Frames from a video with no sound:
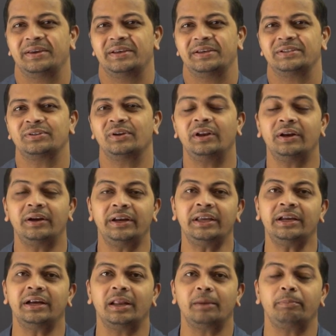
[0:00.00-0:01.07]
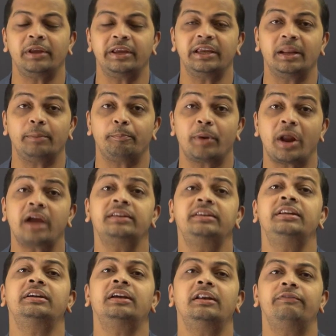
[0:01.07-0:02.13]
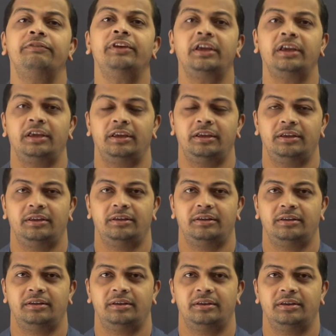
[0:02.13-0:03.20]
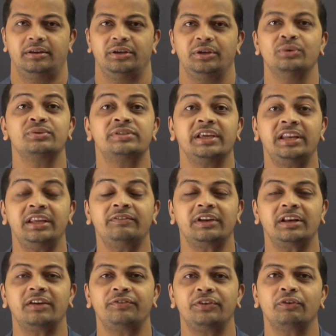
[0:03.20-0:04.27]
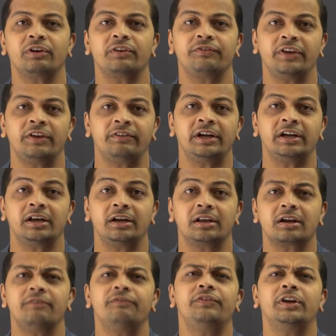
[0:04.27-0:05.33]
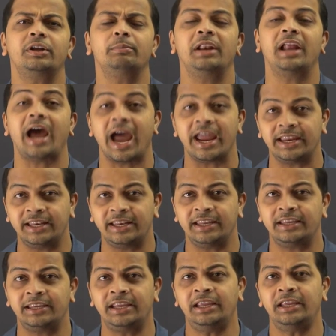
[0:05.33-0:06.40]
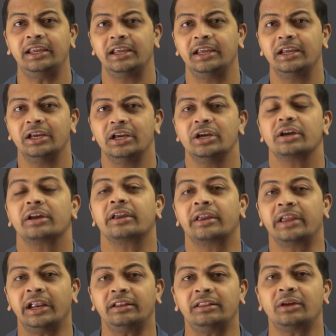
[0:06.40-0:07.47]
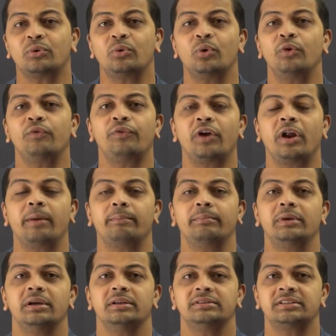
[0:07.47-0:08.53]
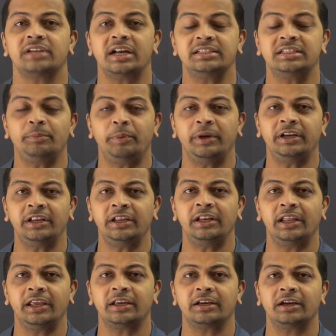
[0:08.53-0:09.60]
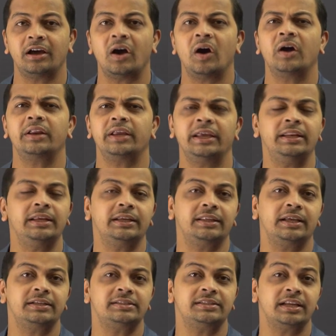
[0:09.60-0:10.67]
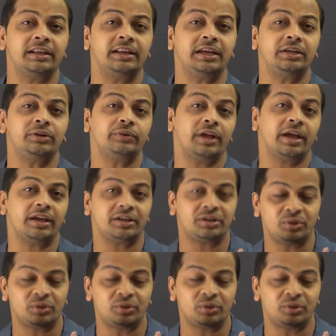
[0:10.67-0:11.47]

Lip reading: So learning and applying in a practical way. Use any one of your favorite and comfortable IDE. Get the code from ChatGPT or any other generative AI